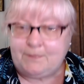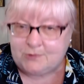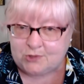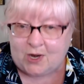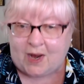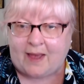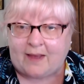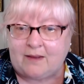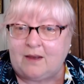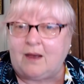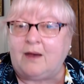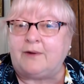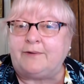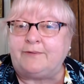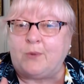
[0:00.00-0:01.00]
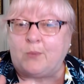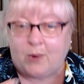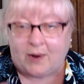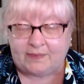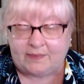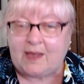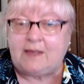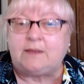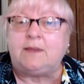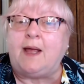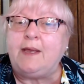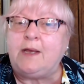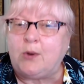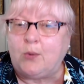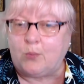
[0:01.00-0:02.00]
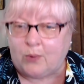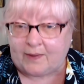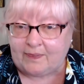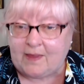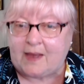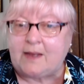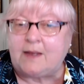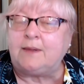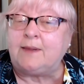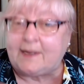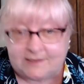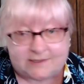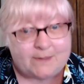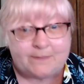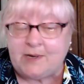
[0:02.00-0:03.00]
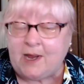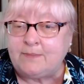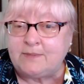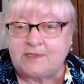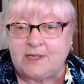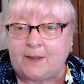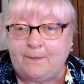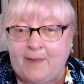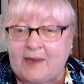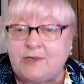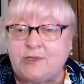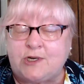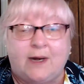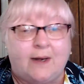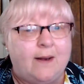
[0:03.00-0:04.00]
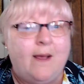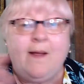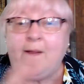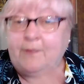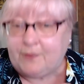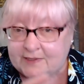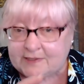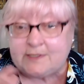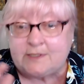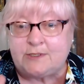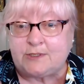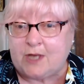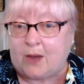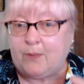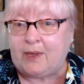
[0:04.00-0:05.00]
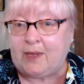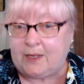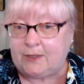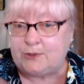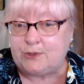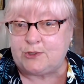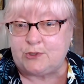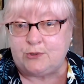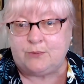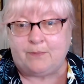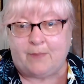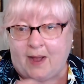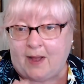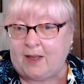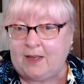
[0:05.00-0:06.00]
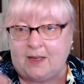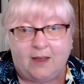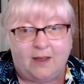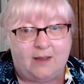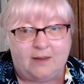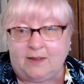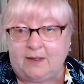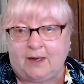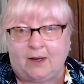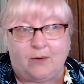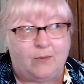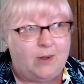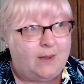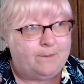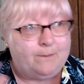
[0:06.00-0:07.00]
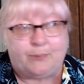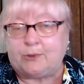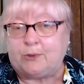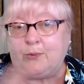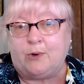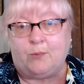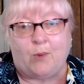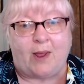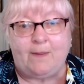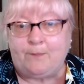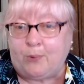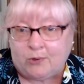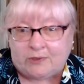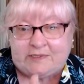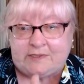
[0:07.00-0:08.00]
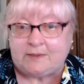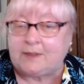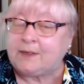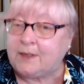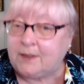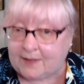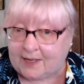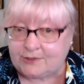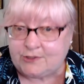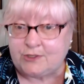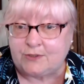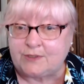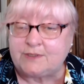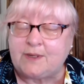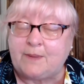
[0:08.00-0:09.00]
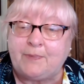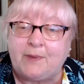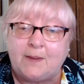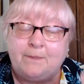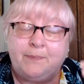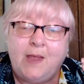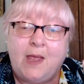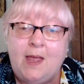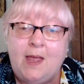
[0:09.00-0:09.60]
track of what they like, what they collect. Sometimes they'll mention it. This is going into my, you know, blue and white porcelain collection or something.